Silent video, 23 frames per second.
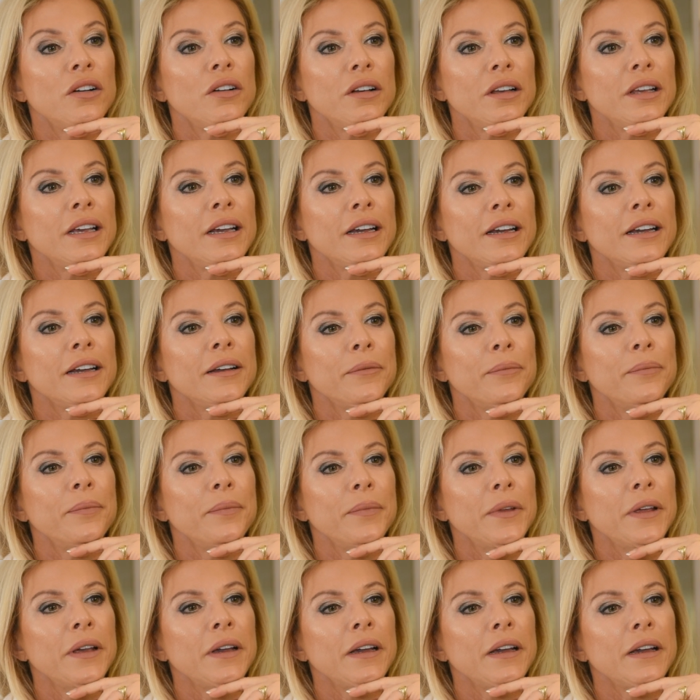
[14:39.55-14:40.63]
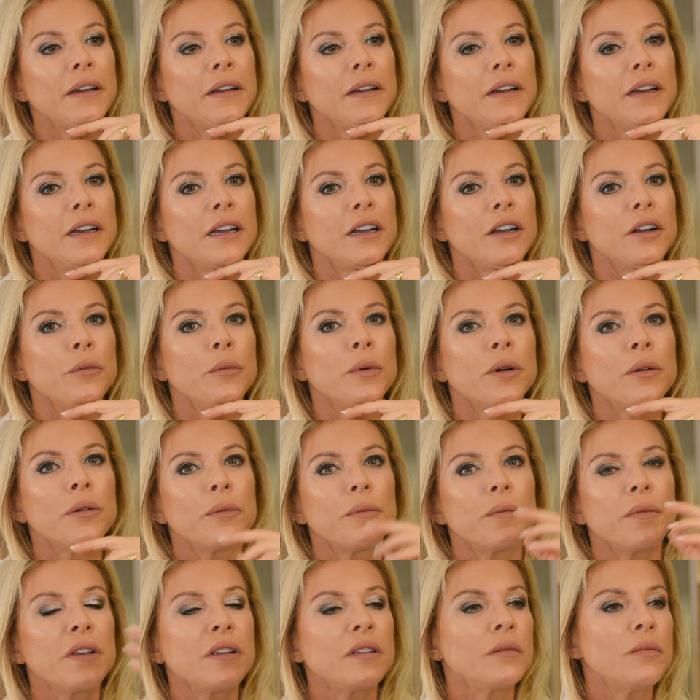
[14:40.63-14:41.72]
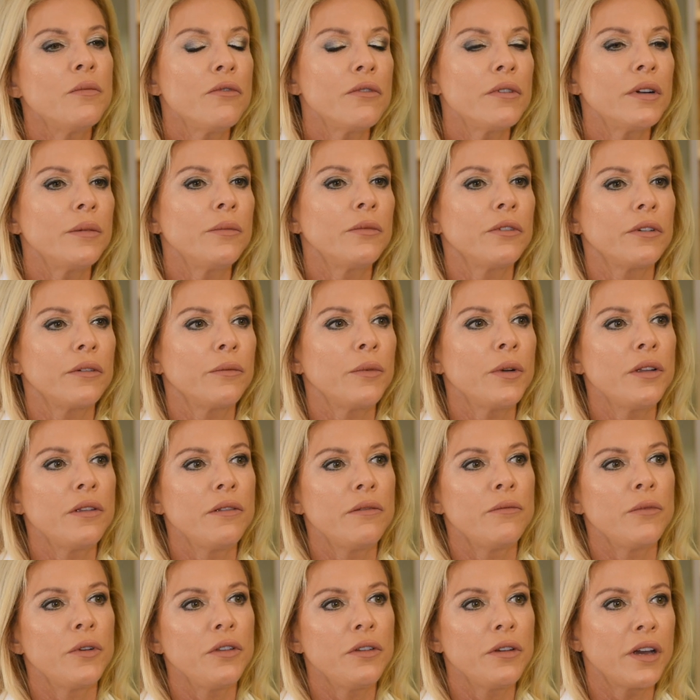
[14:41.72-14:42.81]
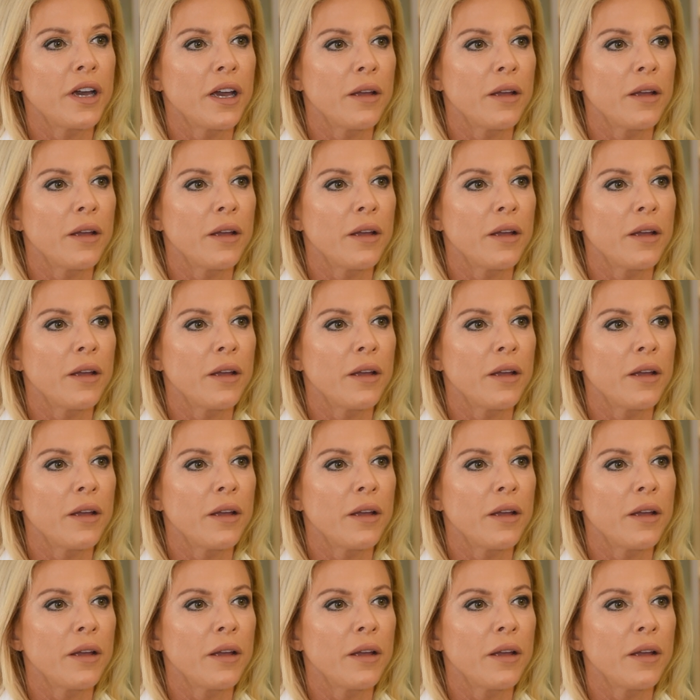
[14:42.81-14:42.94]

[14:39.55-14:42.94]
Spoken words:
A lot, yeah. Well, there's more and more, when you